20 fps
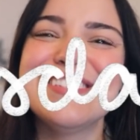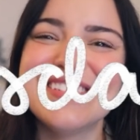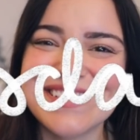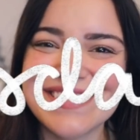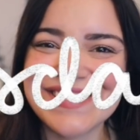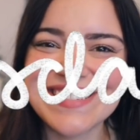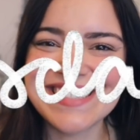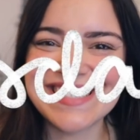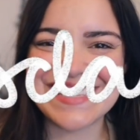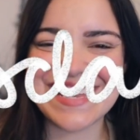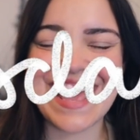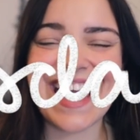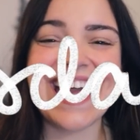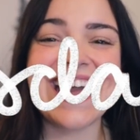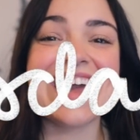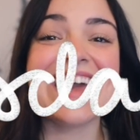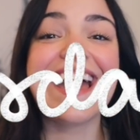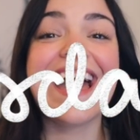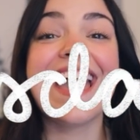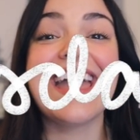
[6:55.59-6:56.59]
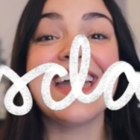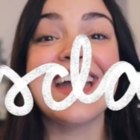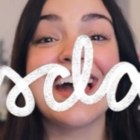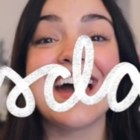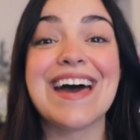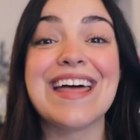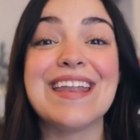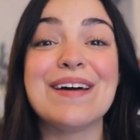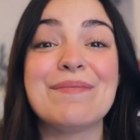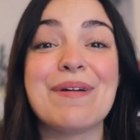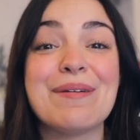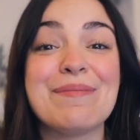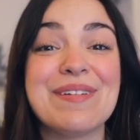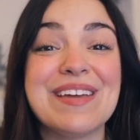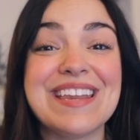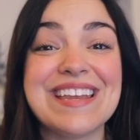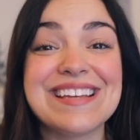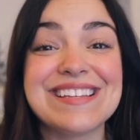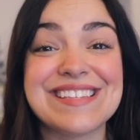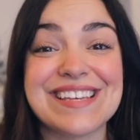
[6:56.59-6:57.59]
Tuesday and my
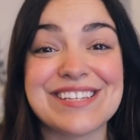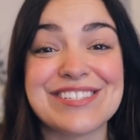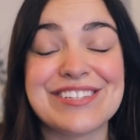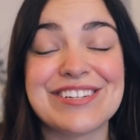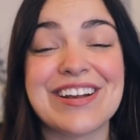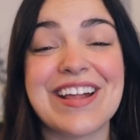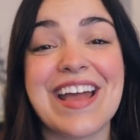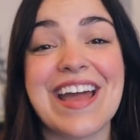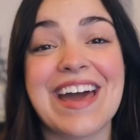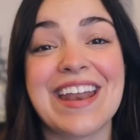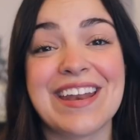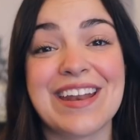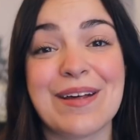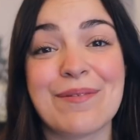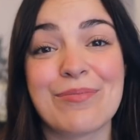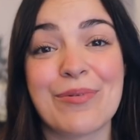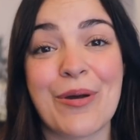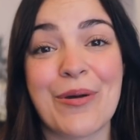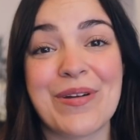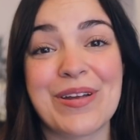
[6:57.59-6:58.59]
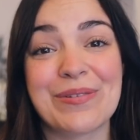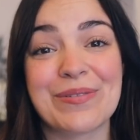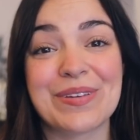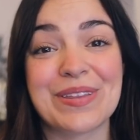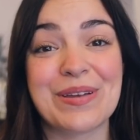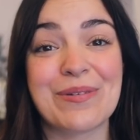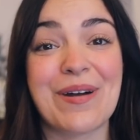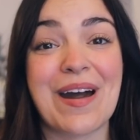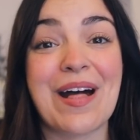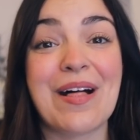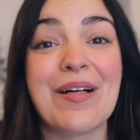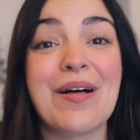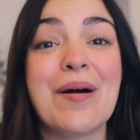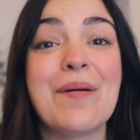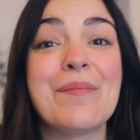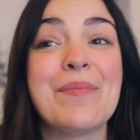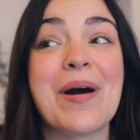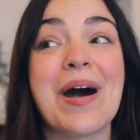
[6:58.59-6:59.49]
meetings yesterday ended up going really well,